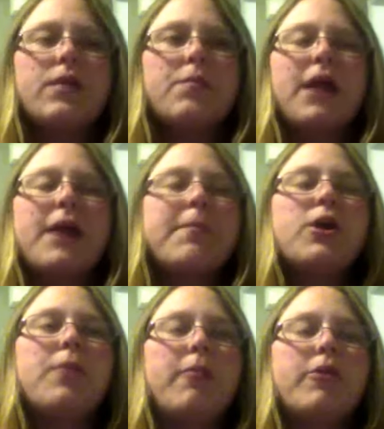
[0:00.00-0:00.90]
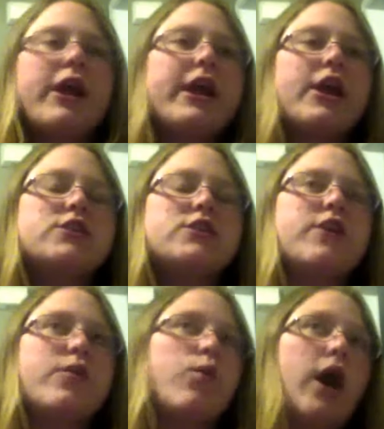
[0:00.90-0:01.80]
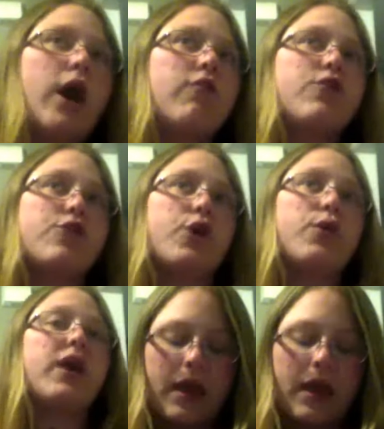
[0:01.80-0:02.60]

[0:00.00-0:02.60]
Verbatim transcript: Blackberry and pomegranate goes very well for Logan.